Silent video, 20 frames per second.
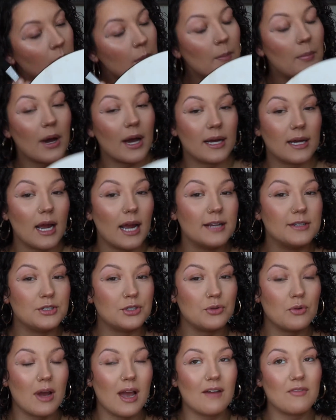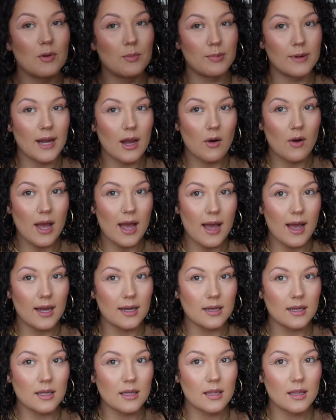But I do have a brow
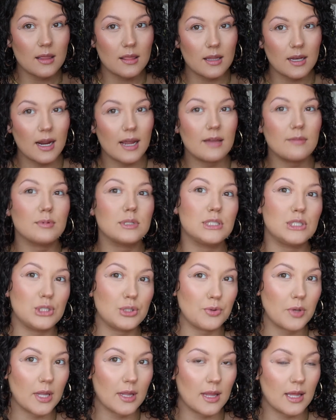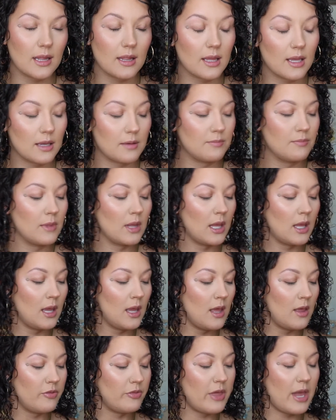hack that I've been doing lately
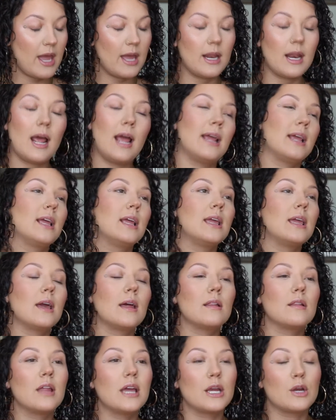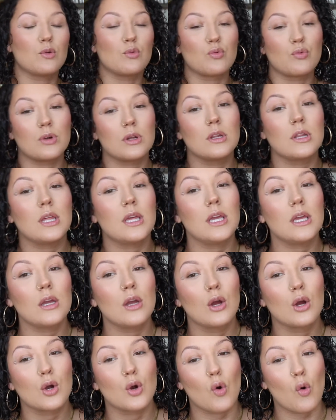that I can get like
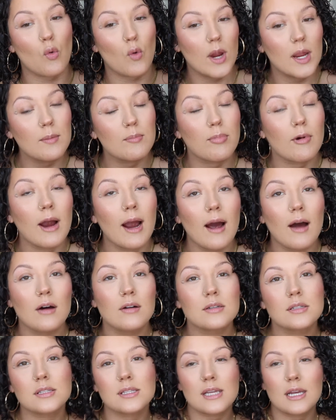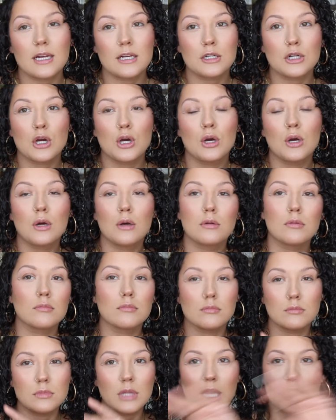really great brows in
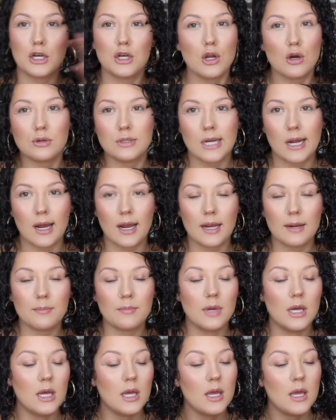like no time.